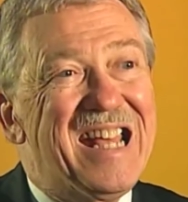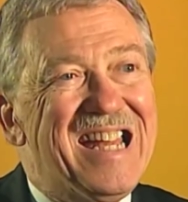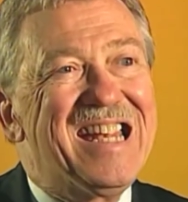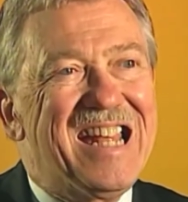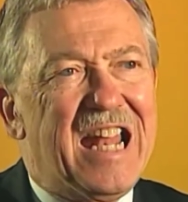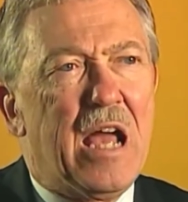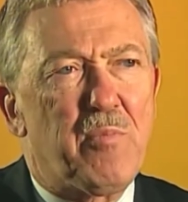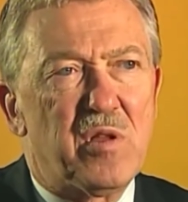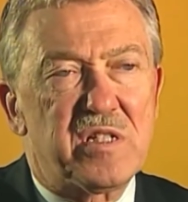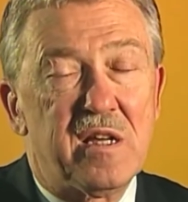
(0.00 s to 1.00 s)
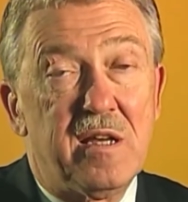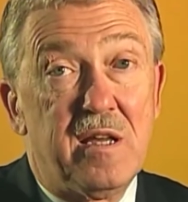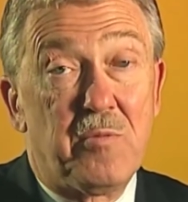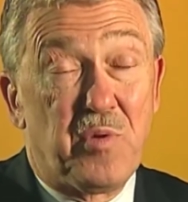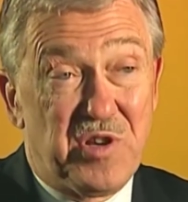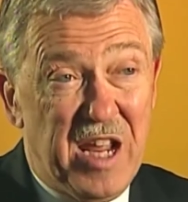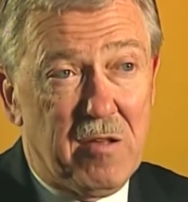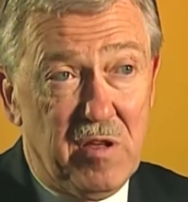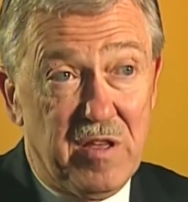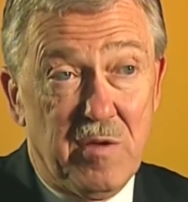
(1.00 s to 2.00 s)
in Indianapolis,
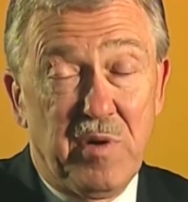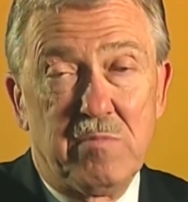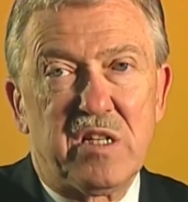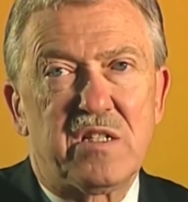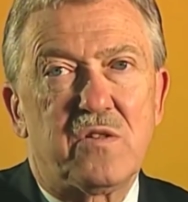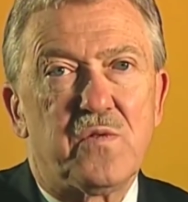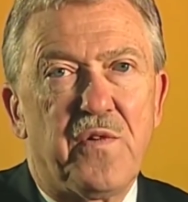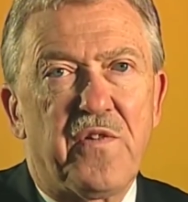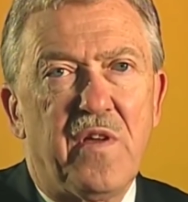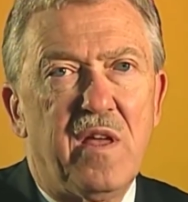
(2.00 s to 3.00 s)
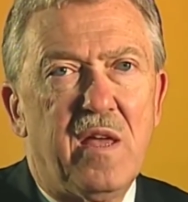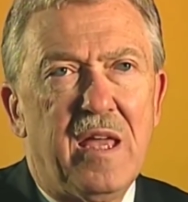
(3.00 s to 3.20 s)
particularly in the public schools,